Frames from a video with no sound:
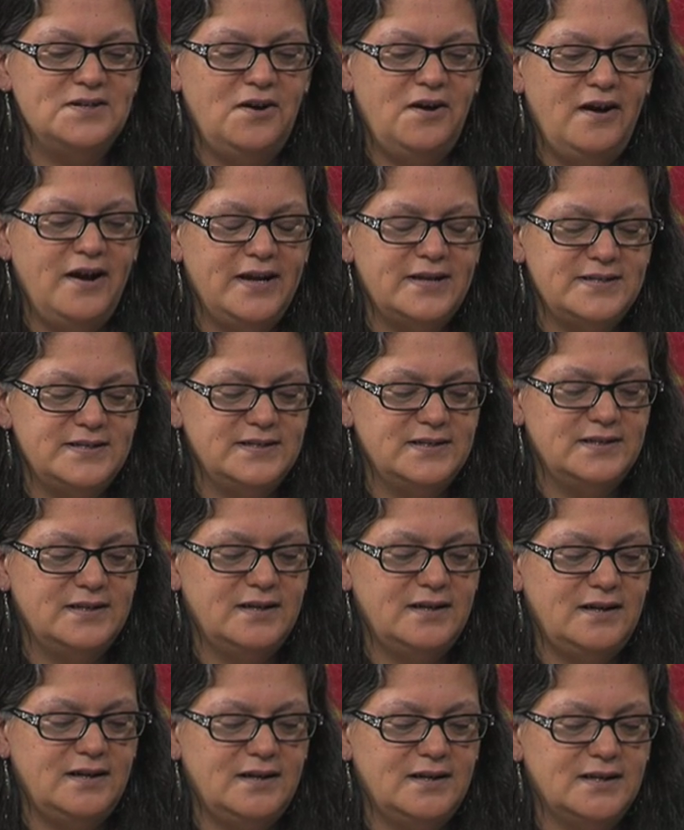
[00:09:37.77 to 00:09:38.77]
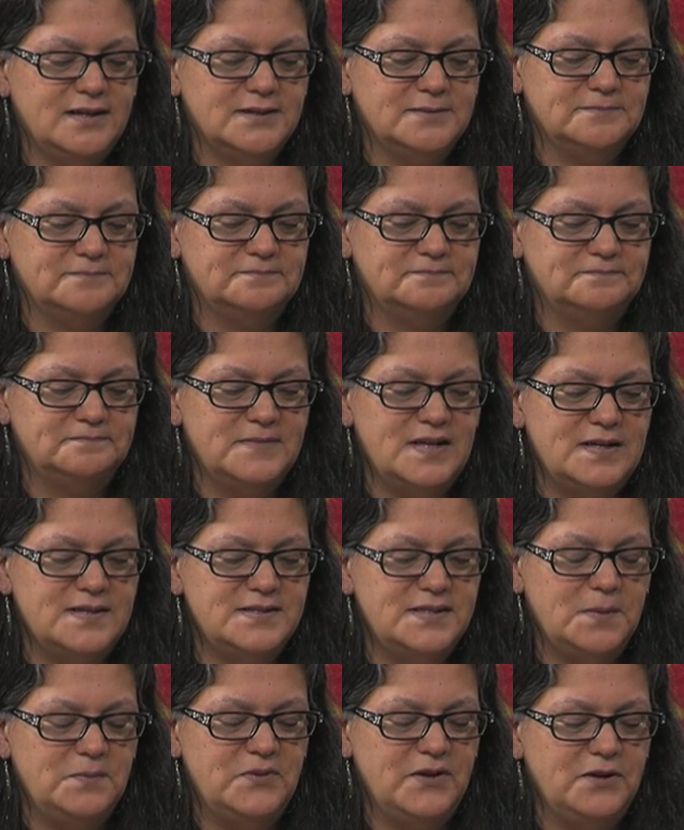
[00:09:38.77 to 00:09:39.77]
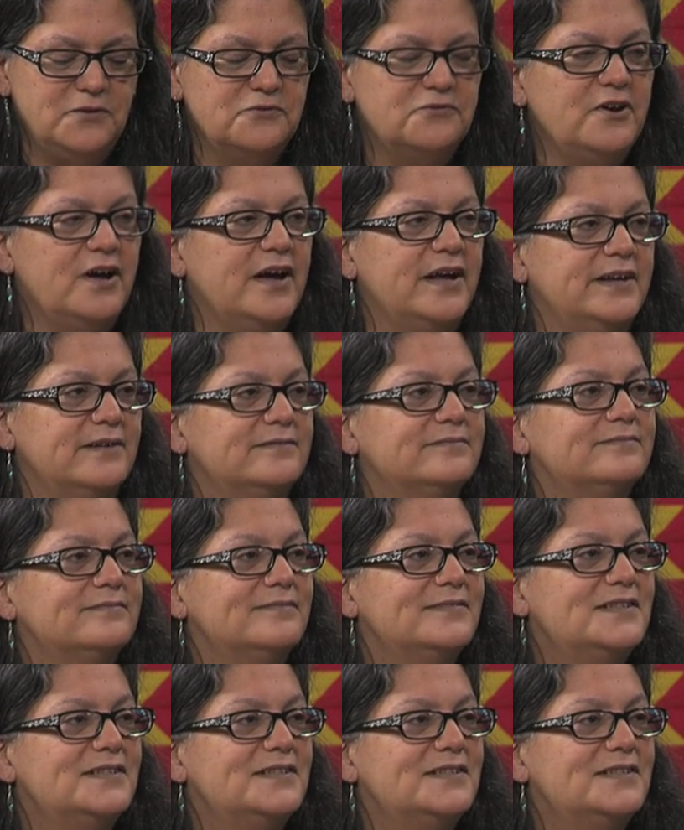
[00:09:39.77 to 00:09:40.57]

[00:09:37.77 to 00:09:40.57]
not something fun